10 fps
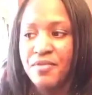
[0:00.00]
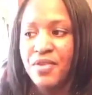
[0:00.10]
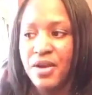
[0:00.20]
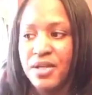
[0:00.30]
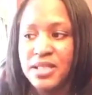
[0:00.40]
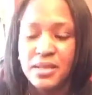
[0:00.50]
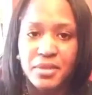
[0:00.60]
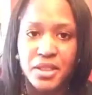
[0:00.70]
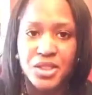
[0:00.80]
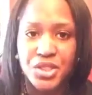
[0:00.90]
Very
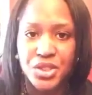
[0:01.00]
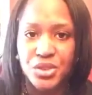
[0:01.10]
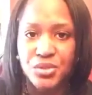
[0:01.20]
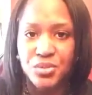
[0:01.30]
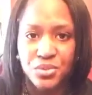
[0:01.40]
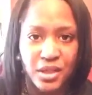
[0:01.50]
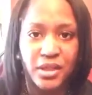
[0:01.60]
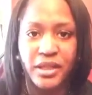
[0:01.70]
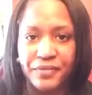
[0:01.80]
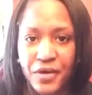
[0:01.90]
similar to
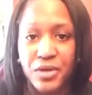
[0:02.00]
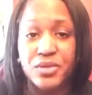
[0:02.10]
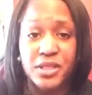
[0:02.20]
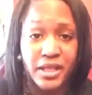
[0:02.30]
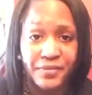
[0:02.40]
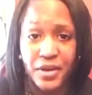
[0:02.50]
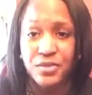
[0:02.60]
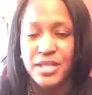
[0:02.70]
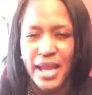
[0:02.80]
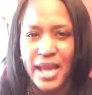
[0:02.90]
the ClickFunnels.
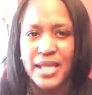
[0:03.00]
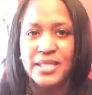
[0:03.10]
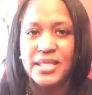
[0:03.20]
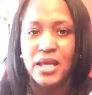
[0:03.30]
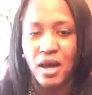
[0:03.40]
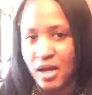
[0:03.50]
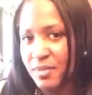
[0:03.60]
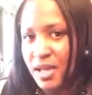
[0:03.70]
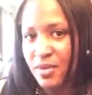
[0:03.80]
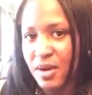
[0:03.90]
ClickFunnels has the
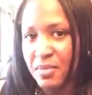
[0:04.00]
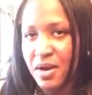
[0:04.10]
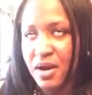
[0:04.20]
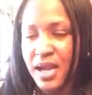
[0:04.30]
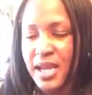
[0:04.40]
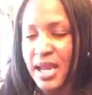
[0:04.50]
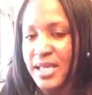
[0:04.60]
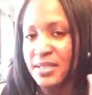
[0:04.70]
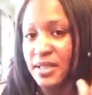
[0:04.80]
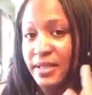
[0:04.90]
automated webinar and it
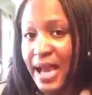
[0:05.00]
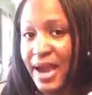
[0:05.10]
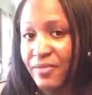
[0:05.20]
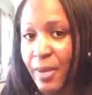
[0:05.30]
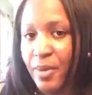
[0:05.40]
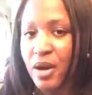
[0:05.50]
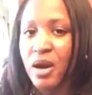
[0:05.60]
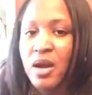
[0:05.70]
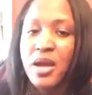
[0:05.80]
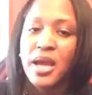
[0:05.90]
has a live
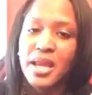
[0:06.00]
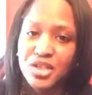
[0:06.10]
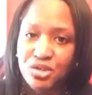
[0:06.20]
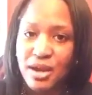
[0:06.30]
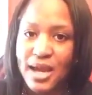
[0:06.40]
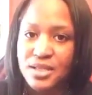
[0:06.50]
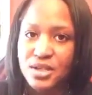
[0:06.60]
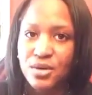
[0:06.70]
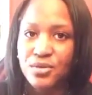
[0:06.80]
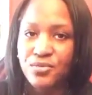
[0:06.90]
webinar. And as you
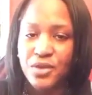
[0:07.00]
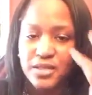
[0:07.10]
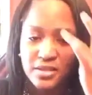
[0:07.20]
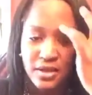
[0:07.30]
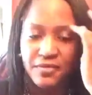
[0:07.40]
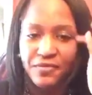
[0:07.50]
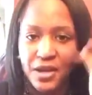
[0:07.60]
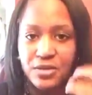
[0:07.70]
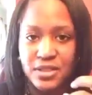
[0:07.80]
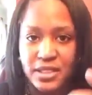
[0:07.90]
guys know, it's a
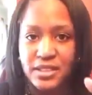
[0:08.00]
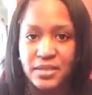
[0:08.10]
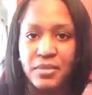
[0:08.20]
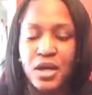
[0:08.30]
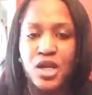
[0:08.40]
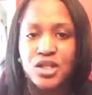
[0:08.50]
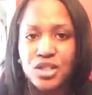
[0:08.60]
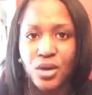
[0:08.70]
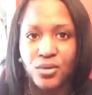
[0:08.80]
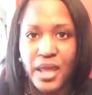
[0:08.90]
funnel system
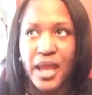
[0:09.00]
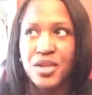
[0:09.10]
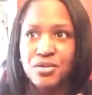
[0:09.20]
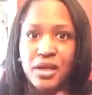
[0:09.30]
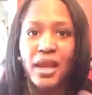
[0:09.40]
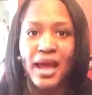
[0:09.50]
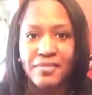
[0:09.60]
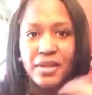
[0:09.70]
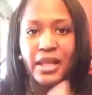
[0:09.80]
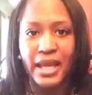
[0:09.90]
so that you can
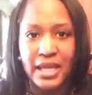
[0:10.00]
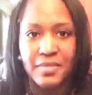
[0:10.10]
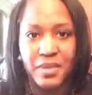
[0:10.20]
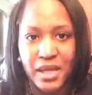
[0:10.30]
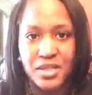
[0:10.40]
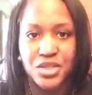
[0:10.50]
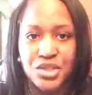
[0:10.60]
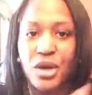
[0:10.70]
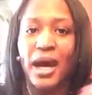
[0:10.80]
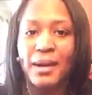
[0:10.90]
have the landing
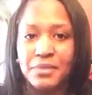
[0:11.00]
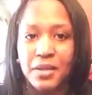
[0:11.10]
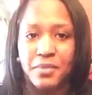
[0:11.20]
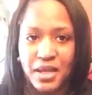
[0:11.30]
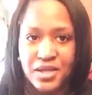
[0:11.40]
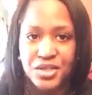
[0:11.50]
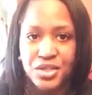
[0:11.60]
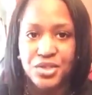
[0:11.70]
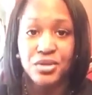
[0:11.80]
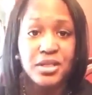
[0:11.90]
pages, your opt-in
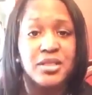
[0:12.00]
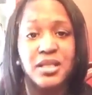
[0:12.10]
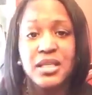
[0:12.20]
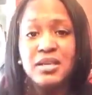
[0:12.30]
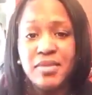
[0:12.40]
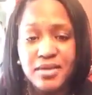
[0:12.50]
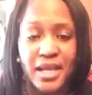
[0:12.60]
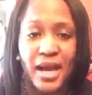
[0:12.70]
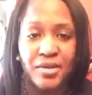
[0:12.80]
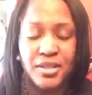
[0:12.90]
pages. You can send
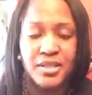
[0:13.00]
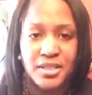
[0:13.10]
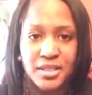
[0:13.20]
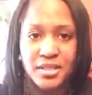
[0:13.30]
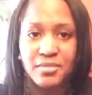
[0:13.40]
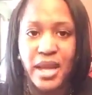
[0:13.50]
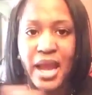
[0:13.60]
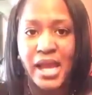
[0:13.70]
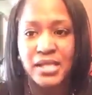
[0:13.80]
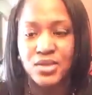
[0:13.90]
emails out in the system
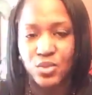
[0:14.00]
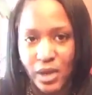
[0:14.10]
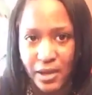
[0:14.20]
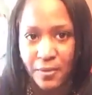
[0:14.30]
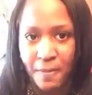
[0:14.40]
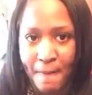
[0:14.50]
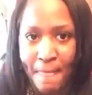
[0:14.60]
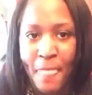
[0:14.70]
as well.